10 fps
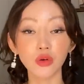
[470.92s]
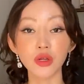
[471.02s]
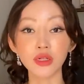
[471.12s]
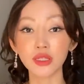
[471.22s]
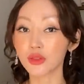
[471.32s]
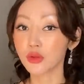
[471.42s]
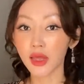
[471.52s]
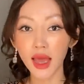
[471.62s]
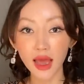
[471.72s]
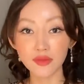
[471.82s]
oil. They don't
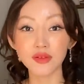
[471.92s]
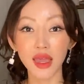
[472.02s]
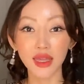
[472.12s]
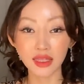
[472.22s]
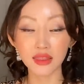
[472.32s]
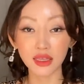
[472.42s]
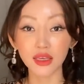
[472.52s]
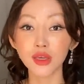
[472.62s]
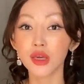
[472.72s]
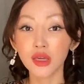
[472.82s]
have
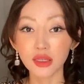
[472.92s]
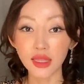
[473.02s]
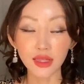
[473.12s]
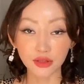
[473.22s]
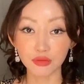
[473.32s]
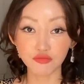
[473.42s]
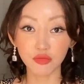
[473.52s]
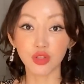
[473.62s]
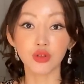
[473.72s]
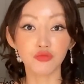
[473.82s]
anything that,
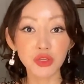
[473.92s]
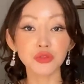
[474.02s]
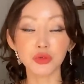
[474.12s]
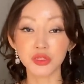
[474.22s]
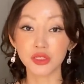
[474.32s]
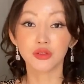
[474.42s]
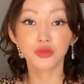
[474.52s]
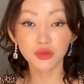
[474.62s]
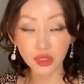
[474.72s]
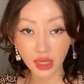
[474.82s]
resources
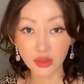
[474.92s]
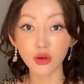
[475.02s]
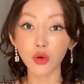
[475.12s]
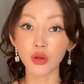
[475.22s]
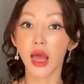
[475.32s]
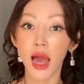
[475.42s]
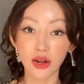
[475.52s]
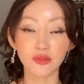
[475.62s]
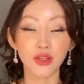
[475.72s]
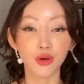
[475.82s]
to get the oil
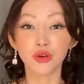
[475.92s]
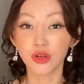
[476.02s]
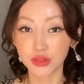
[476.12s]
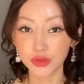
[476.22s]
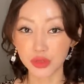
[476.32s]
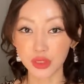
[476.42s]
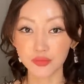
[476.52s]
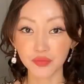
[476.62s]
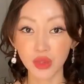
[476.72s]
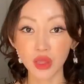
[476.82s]
out of their own country.
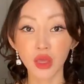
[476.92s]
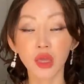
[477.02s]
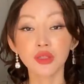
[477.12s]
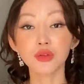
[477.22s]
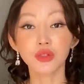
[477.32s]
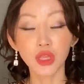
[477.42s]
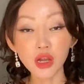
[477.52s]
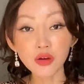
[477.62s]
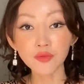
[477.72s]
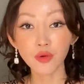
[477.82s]
So
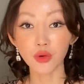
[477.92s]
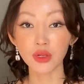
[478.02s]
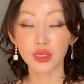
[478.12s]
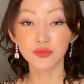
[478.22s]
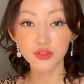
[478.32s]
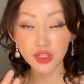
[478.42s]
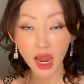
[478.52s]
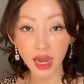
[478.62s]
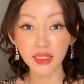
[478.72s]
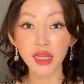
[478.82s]
therefore, if
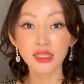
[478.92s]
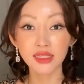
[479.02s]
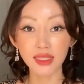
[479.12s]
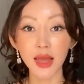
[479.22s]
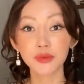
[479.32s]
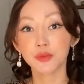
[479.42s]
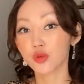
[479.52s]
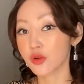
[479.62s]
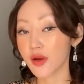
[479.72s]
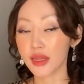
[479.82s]
China stops
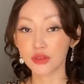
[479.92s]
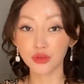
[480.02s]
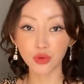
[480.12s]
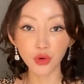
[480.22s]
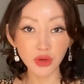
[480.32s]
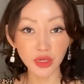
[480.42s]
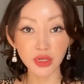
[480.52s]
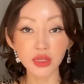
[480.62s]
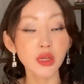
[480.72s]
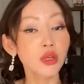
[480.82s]
providing to oil,